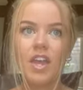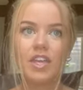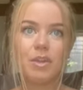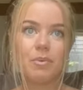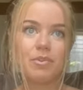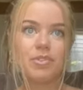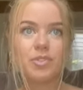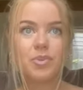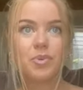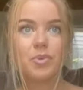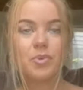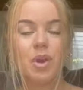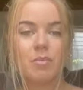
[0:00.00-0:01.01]
you know, at
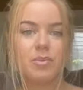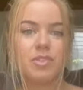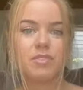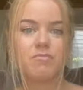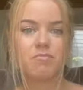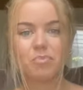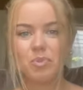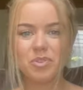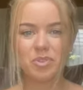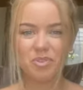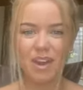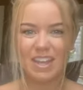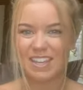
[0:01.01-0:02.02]
school I was wasn't
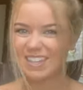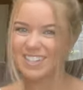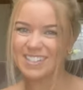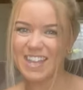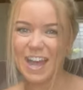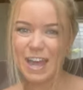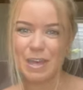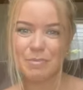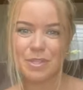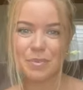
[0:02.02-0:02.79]
great at exams.